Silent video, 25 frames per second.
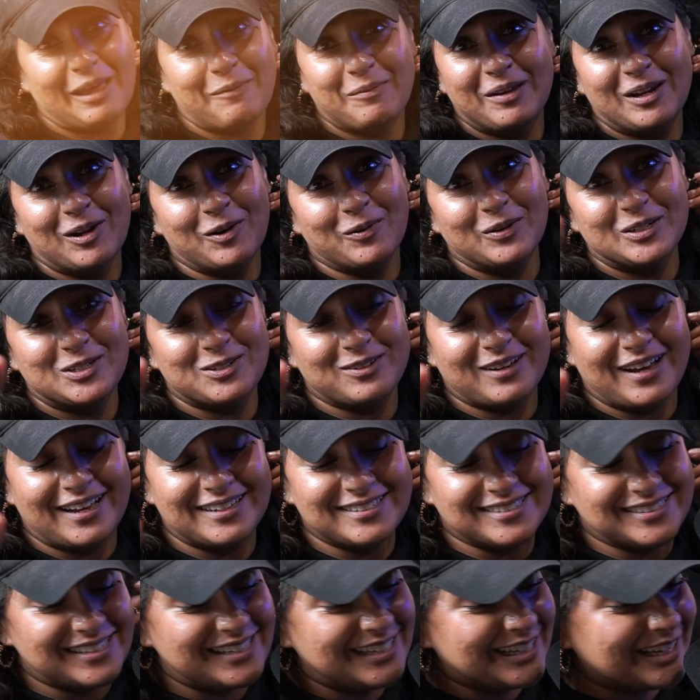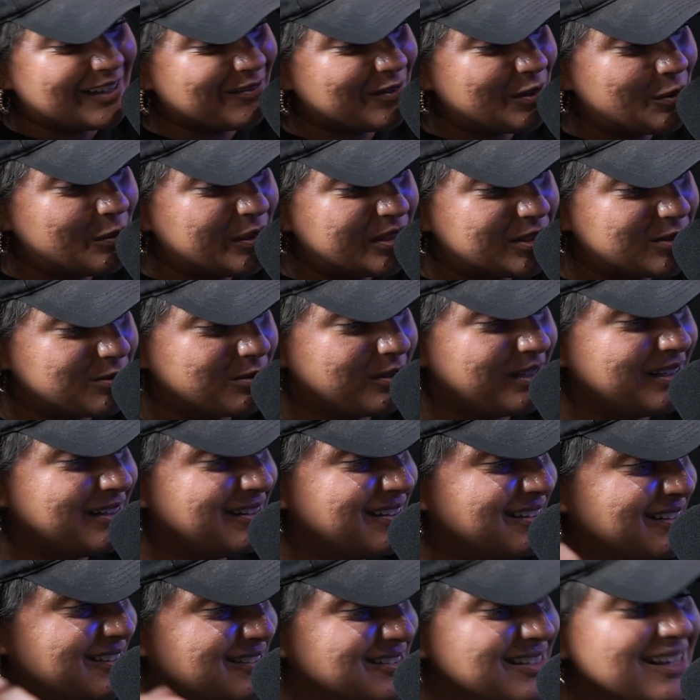me know what you guys think if you enjoyed
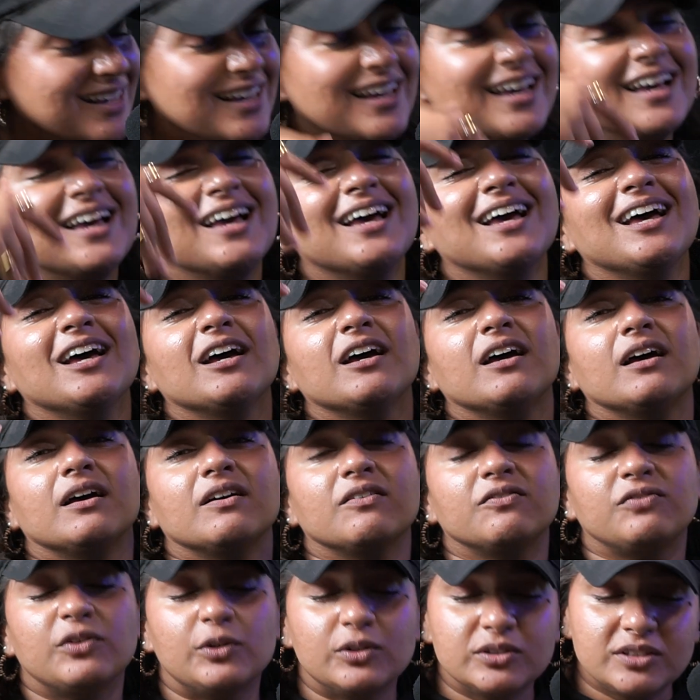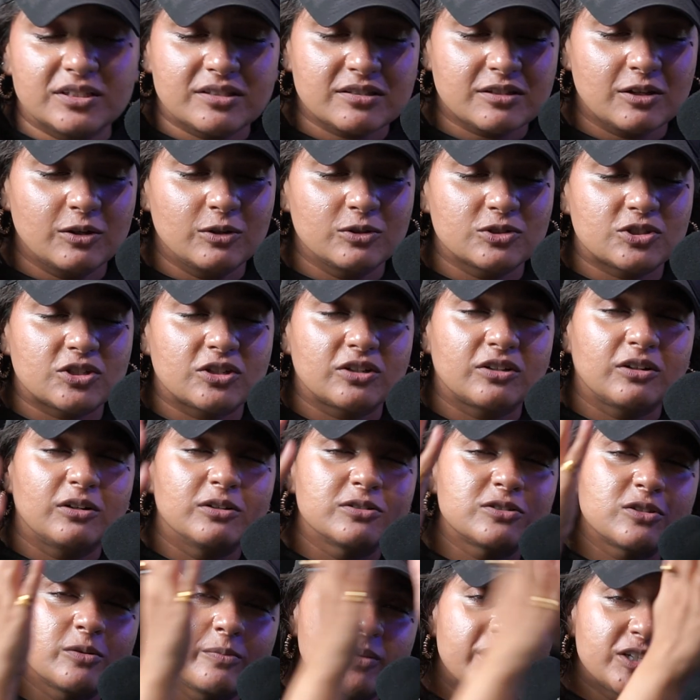this. Full disclosure,
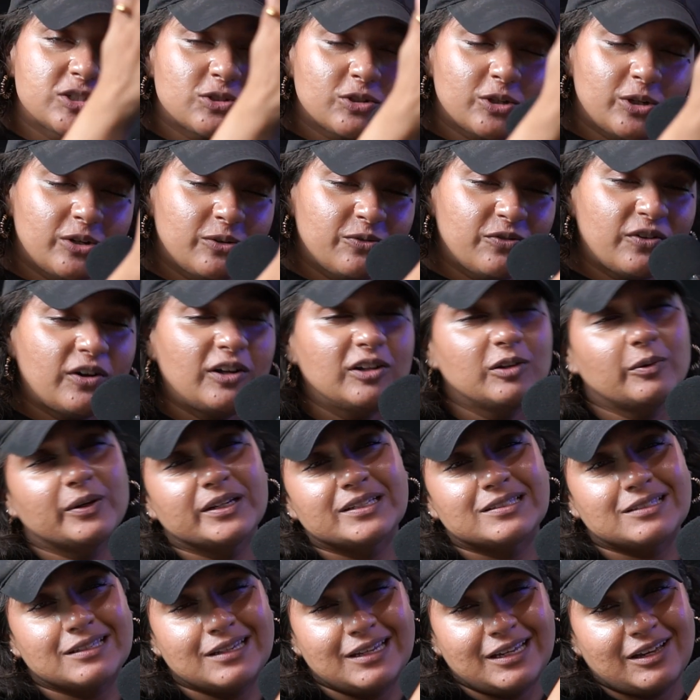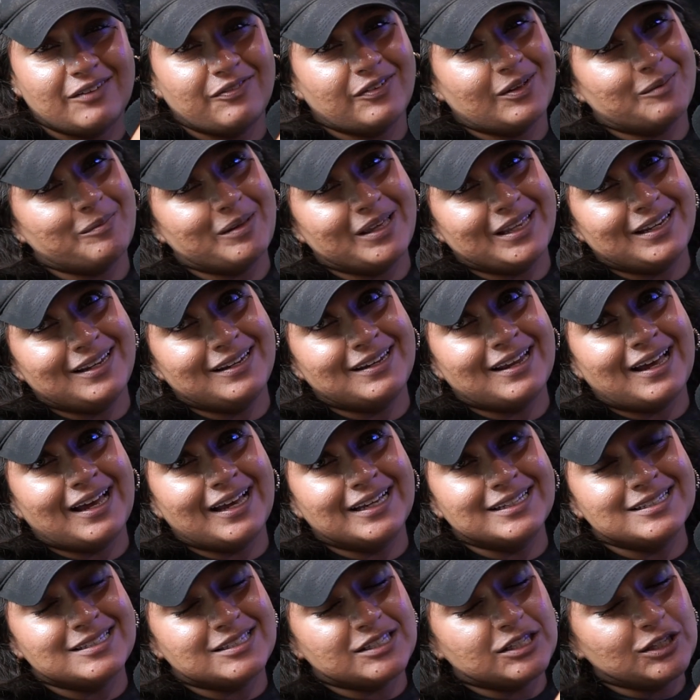also make sure you're following City FM
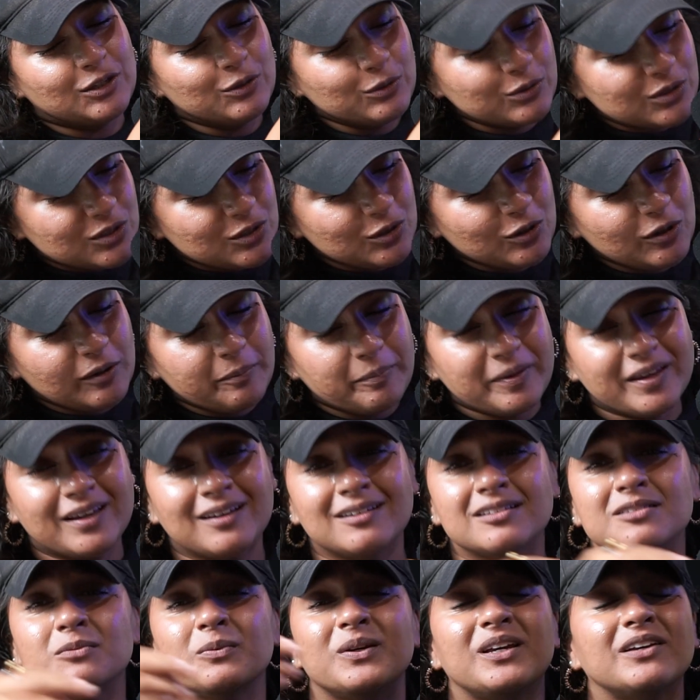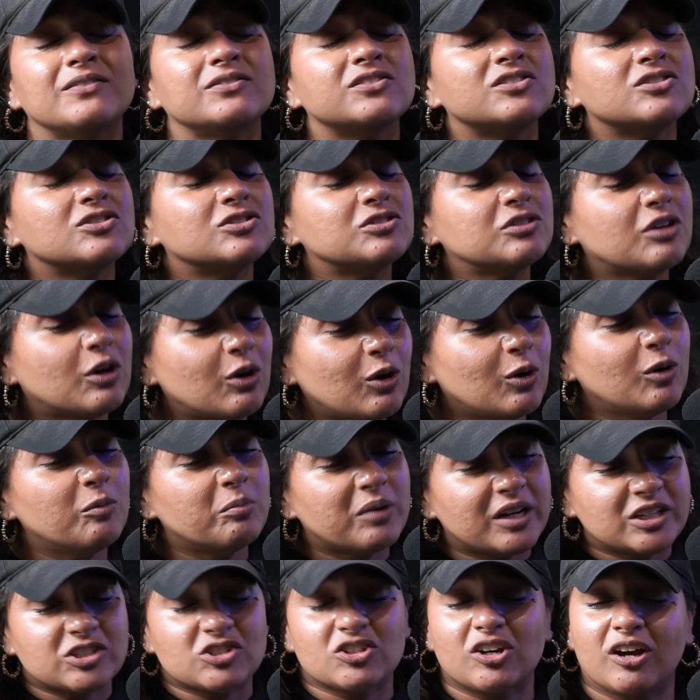89's YouTube because we have so
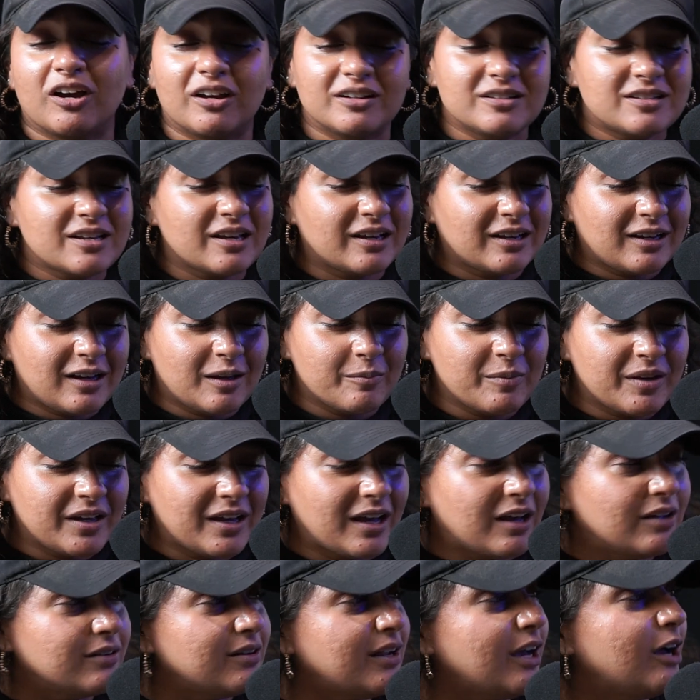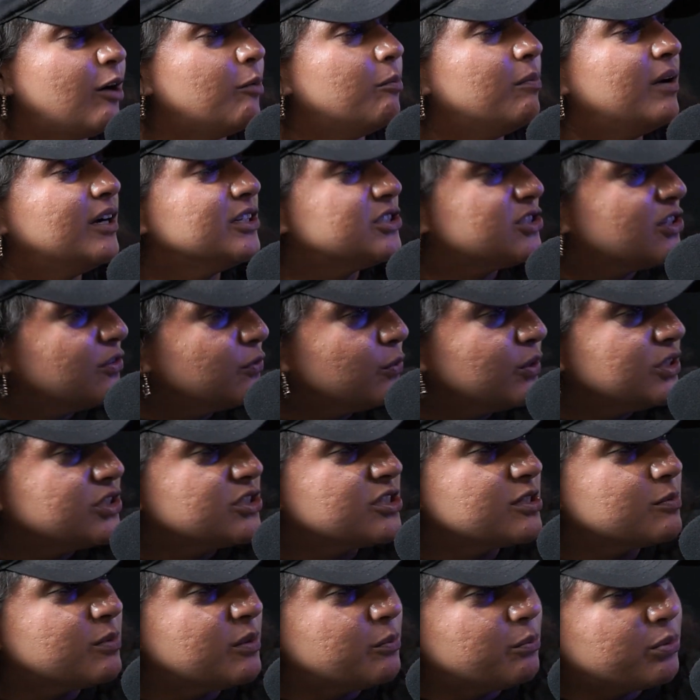much content coming out now, much of which
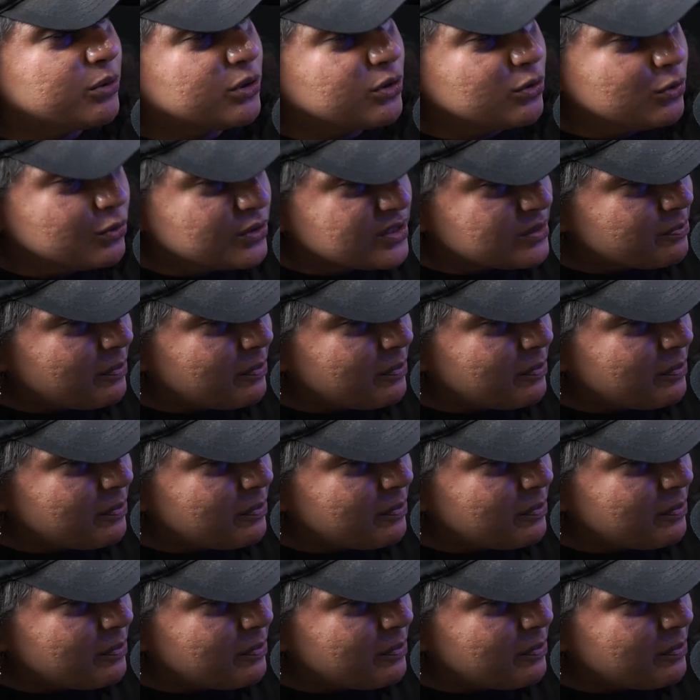has been produced